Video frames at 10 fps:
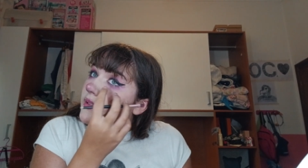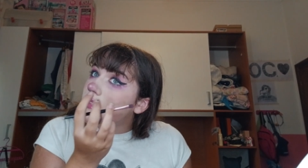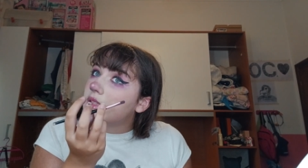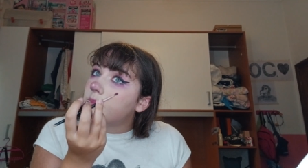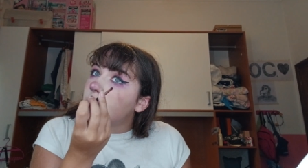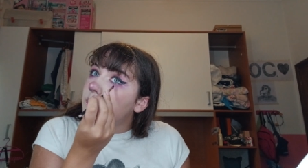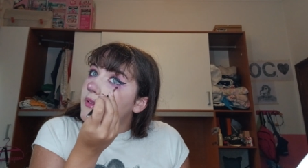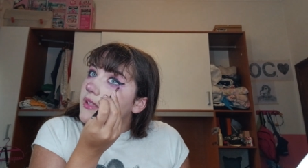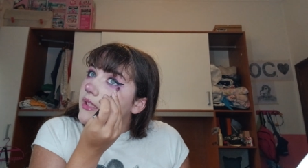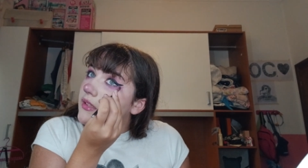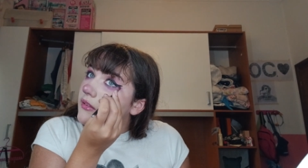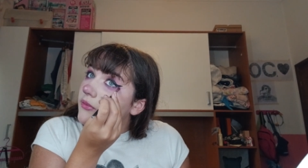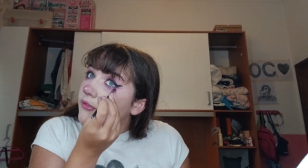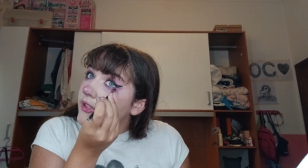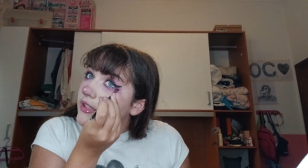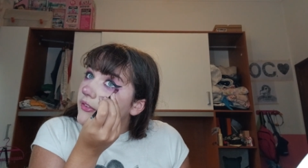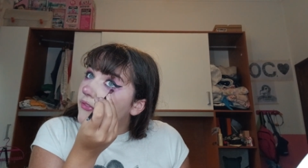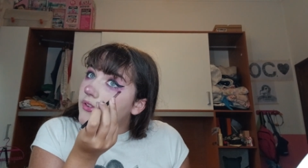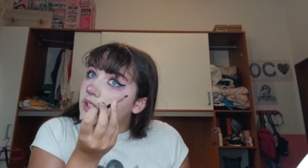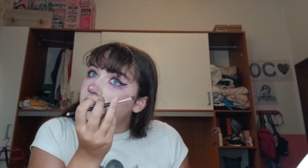but some people, like, really
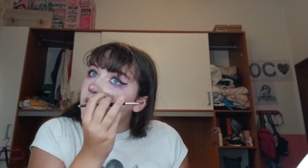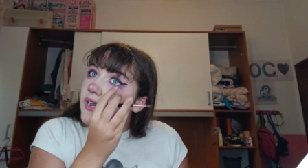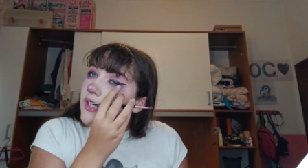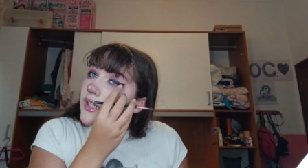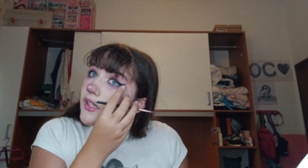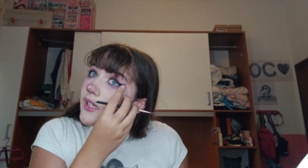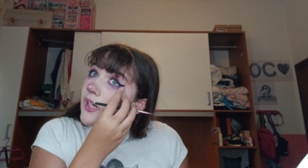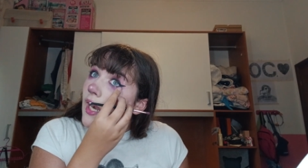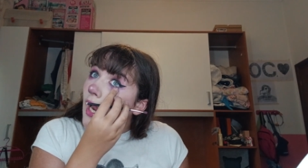fucking care